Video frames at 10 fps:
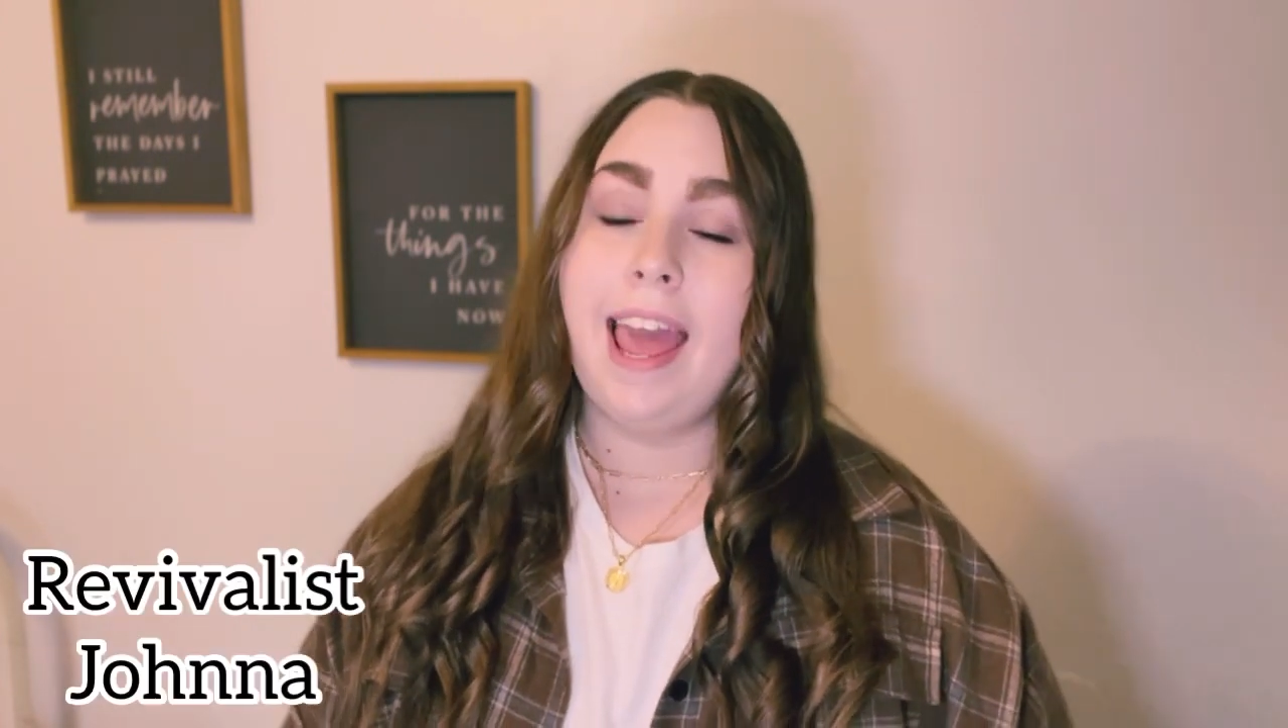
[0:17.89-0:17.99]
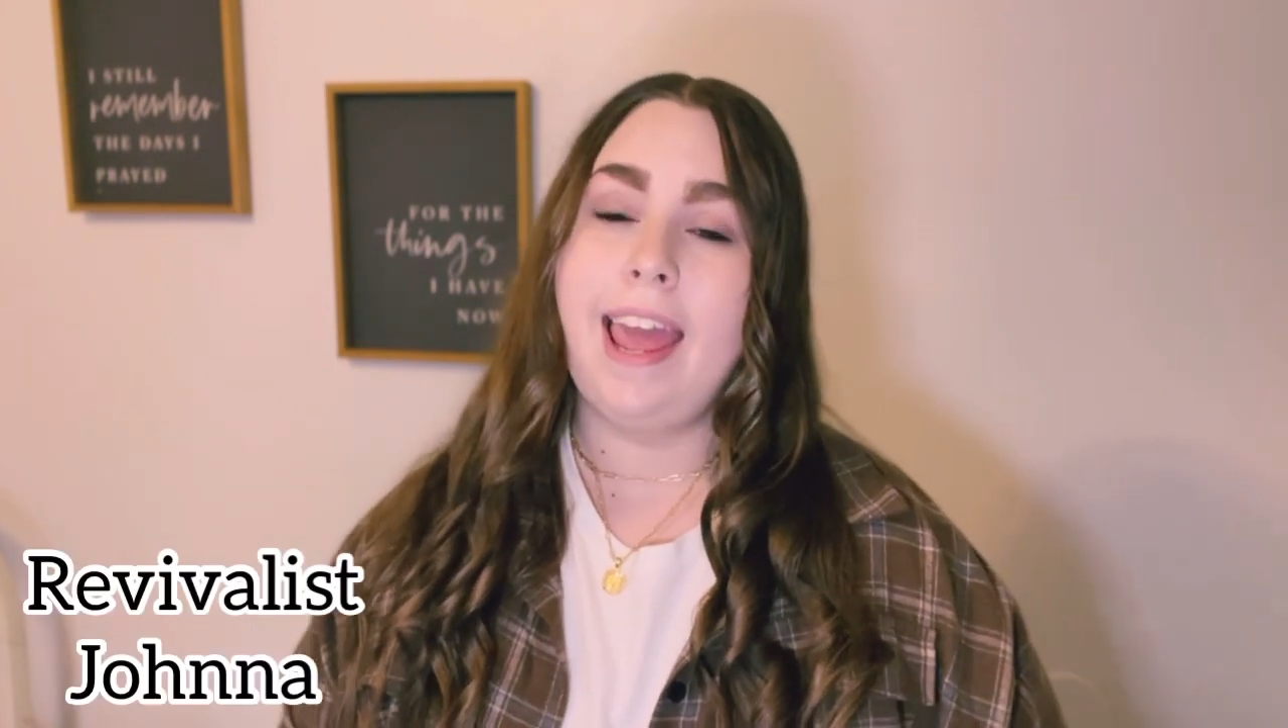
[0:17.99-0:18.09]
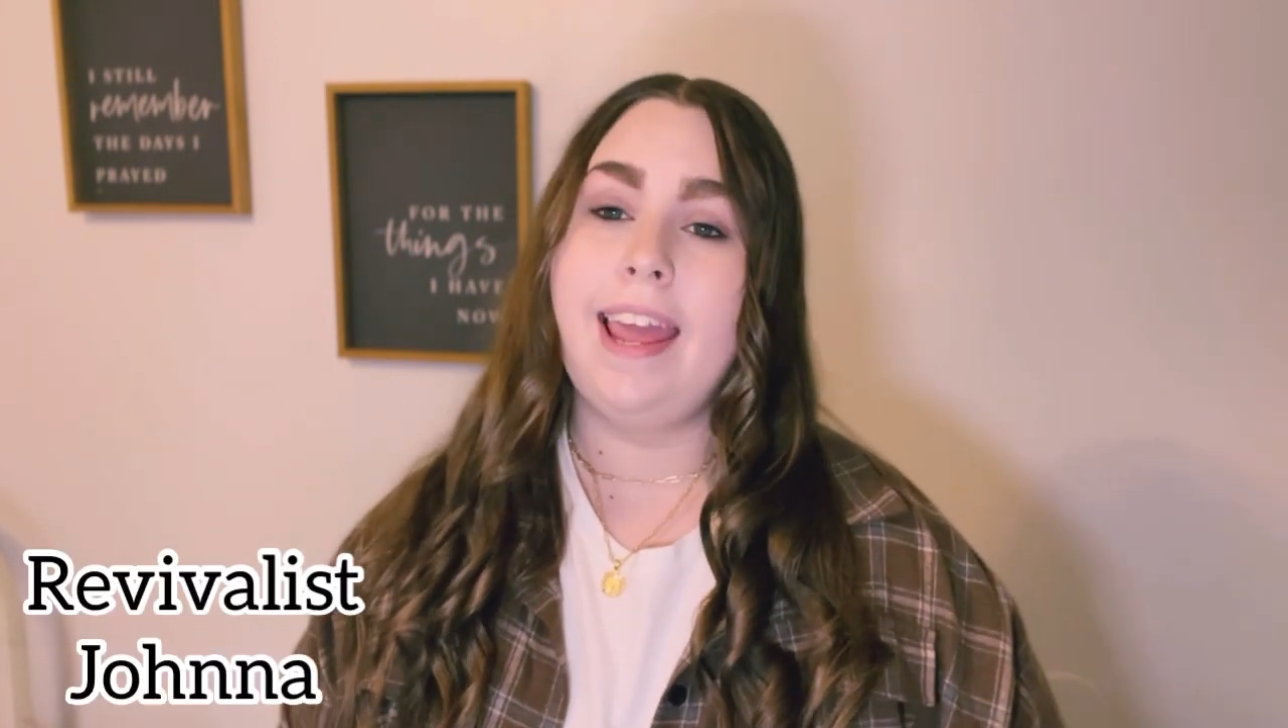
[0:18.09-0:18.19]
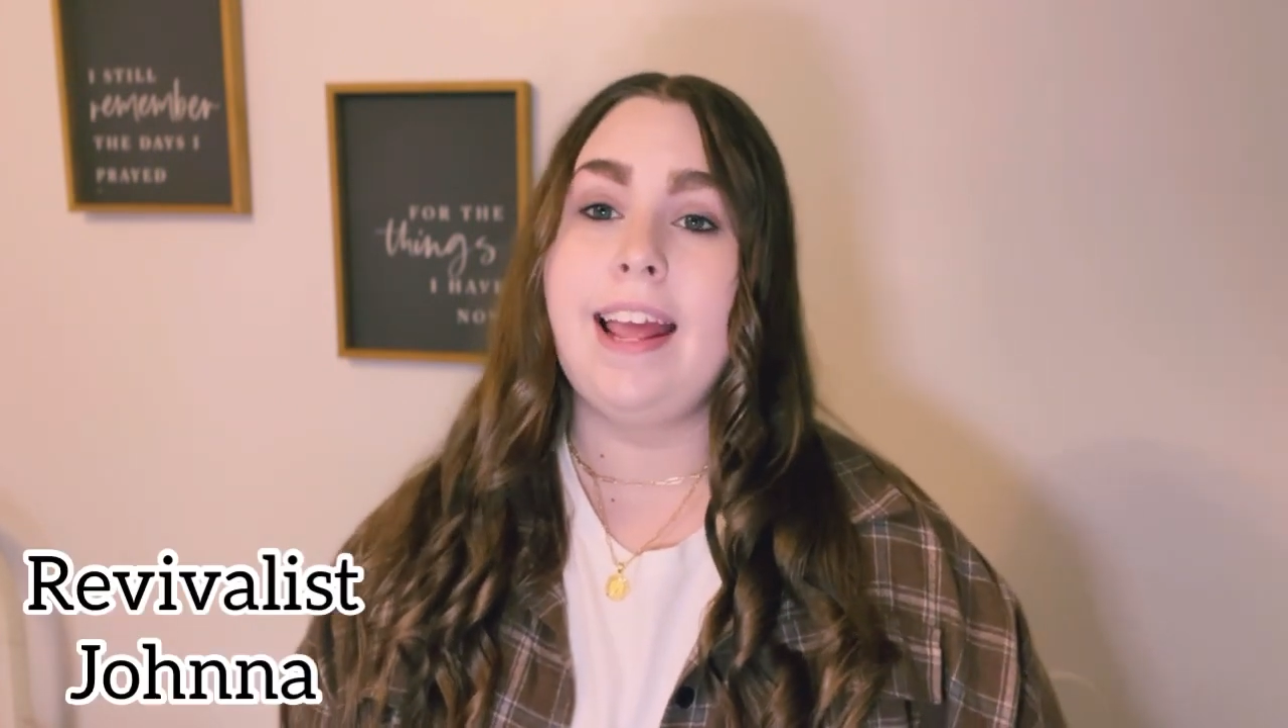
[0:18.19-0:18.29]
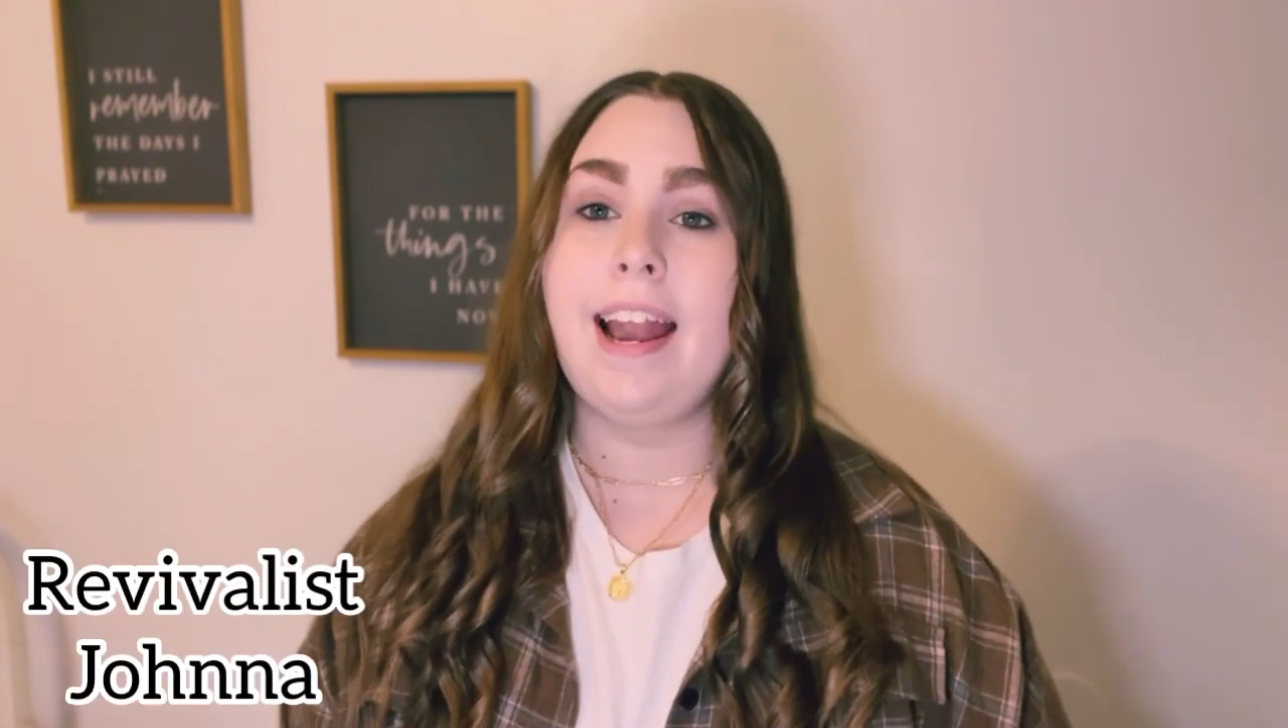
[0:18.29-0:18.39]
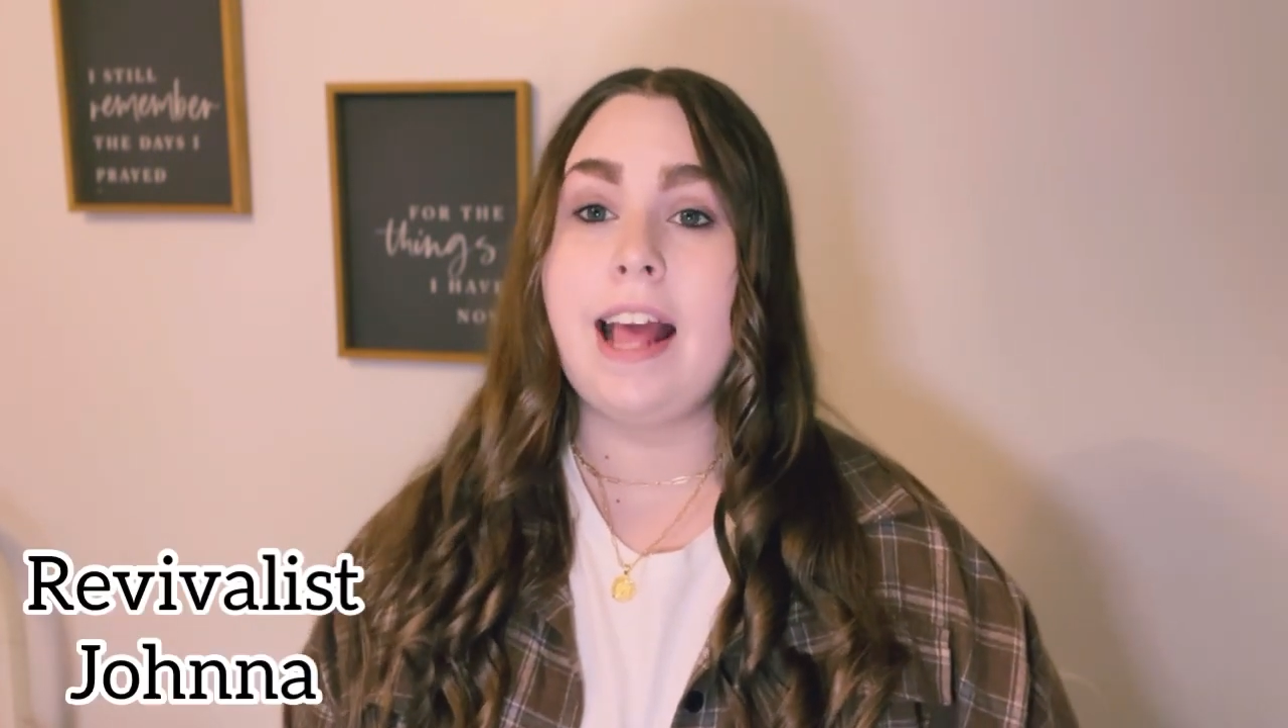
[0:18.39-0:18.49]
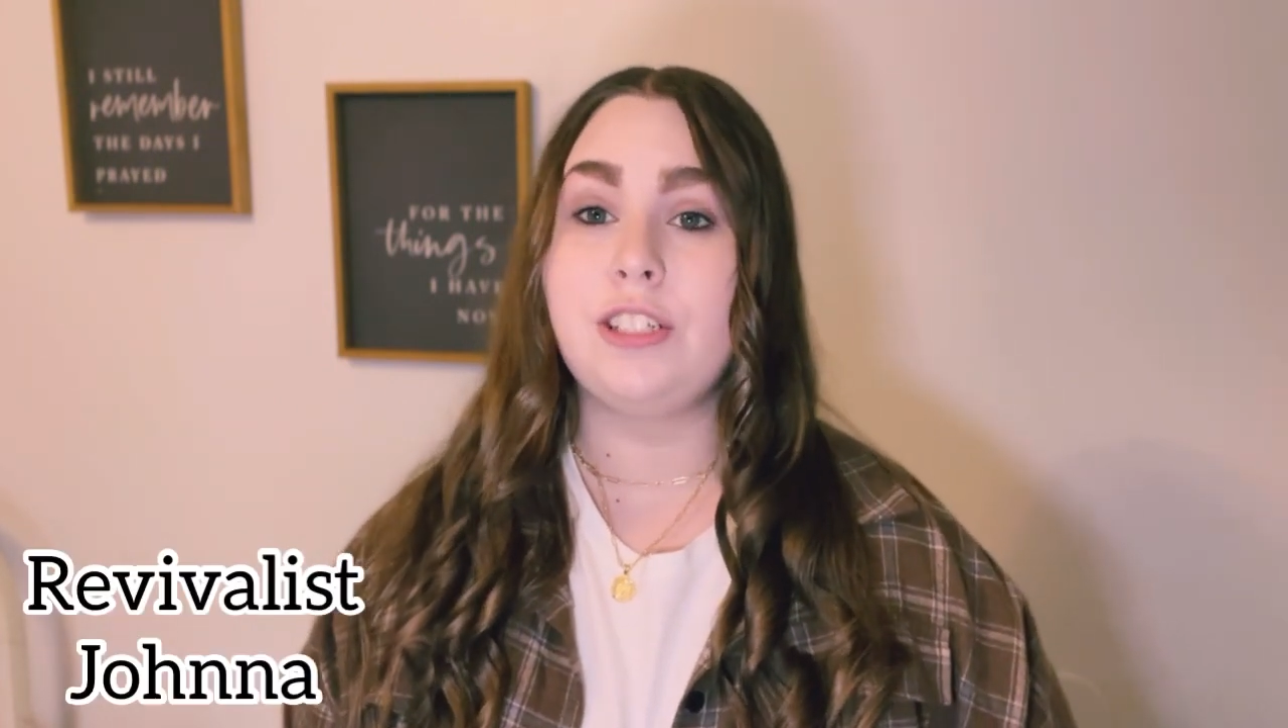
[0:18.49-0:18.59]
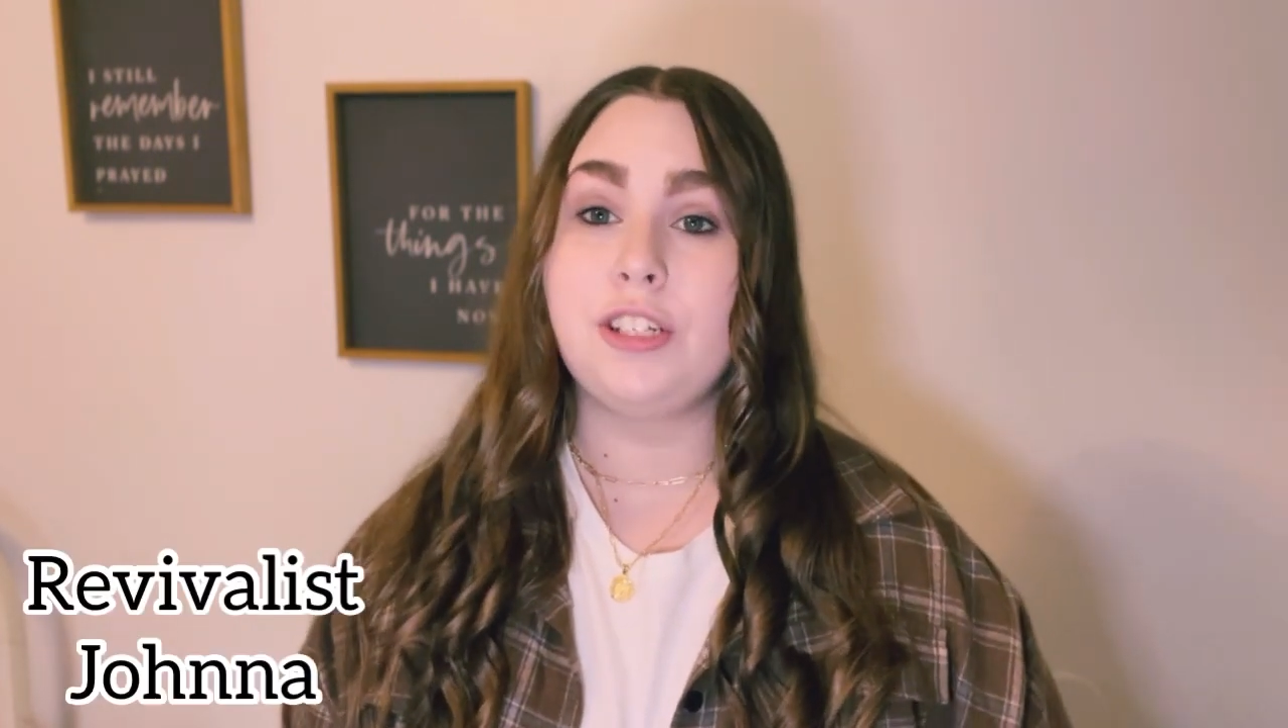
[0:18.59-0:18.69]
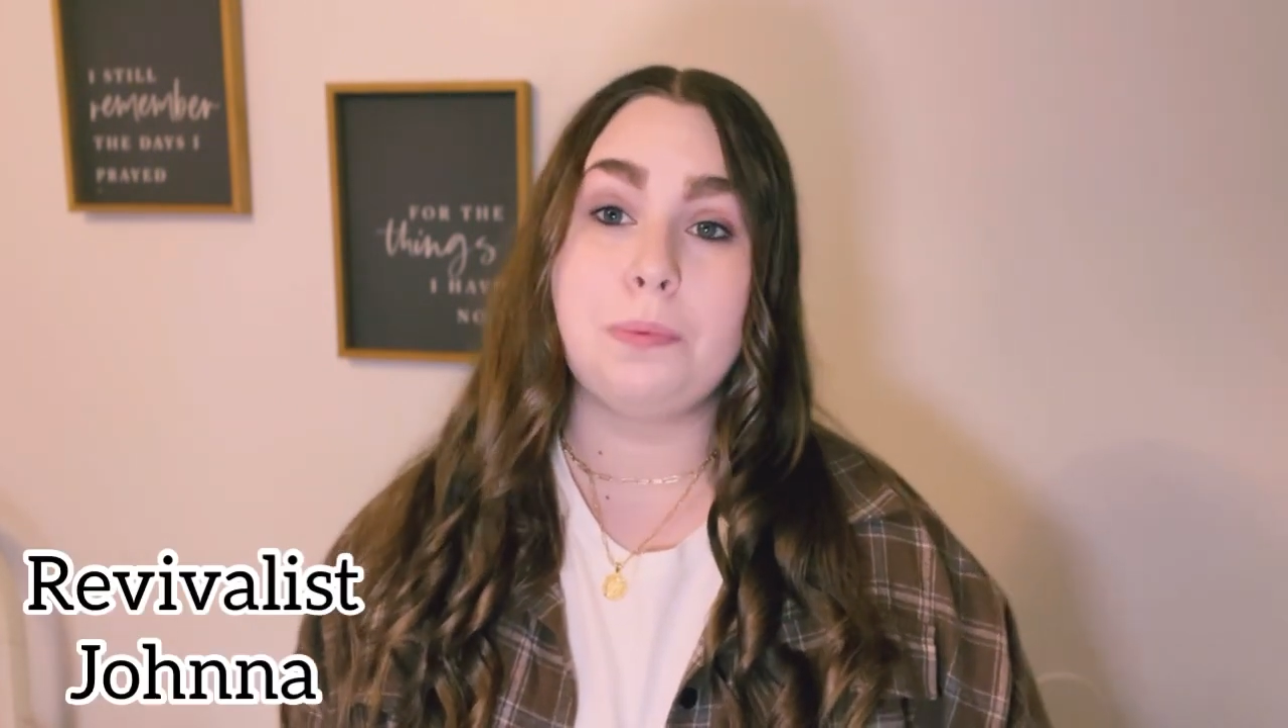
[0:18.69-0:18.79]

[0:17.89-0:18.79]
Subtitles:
and as you